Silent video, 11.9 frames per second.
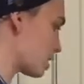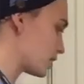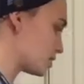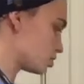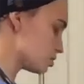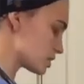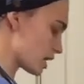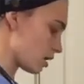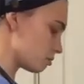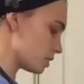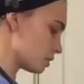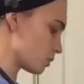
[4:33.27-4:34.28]
and you tell
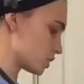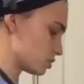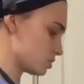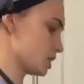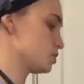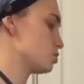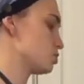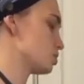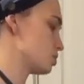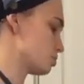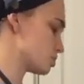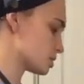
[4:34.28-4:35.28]
me when you need to
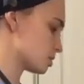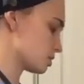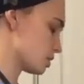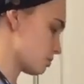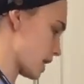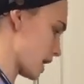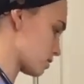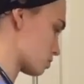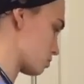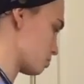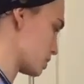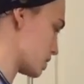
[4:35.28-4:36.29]
use the
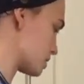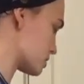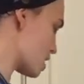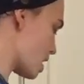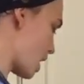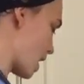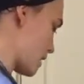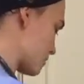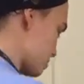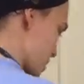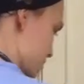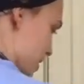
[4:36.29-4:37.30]
bathroom, because I have a
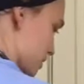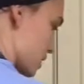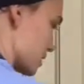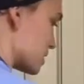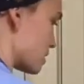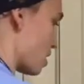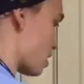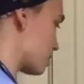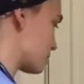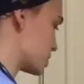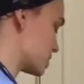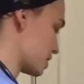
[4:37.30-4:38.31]
bedpan right here. I'll have
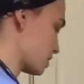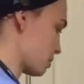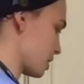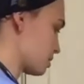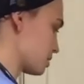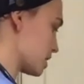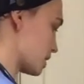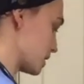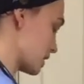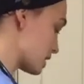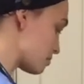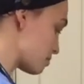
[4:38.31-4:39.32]
to get
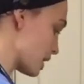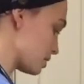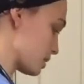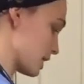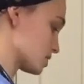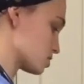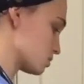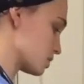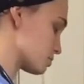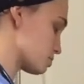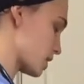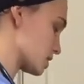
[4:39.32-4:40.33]
on the bedpan as soon as
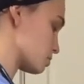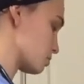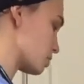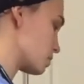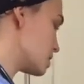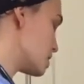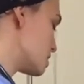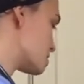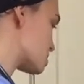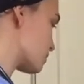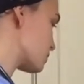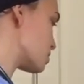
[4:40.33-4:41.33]
possible.
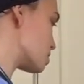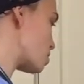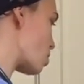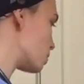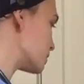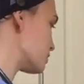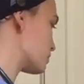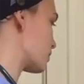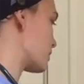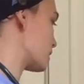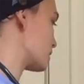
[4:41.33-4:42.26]
See if you can hold it for at